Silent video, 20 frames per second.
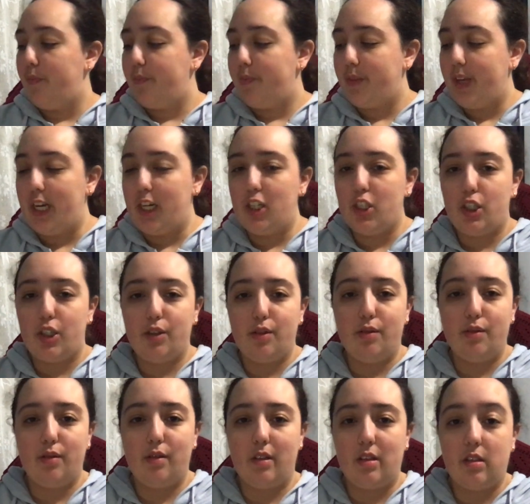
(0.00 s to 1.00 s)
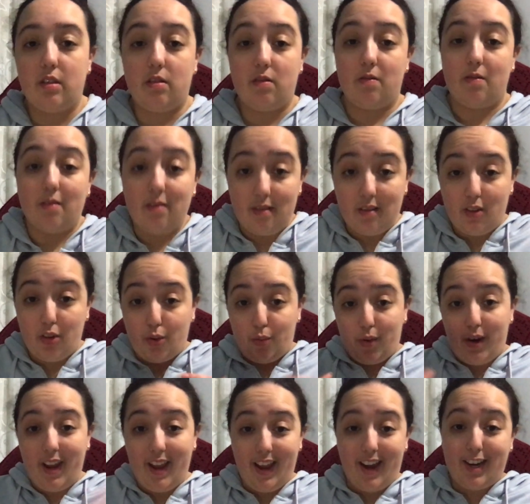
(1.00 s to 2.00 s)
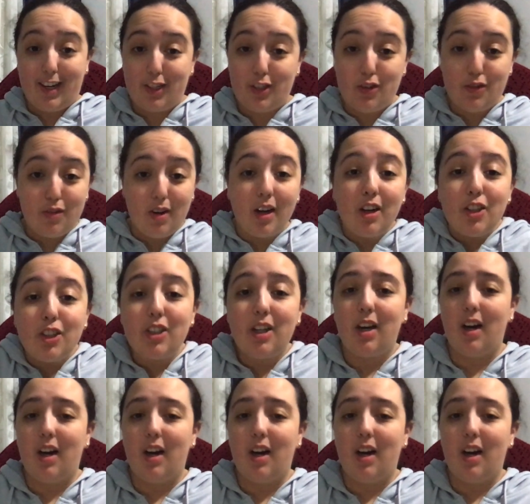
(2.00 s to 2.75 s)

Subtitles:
into the 3-act structure.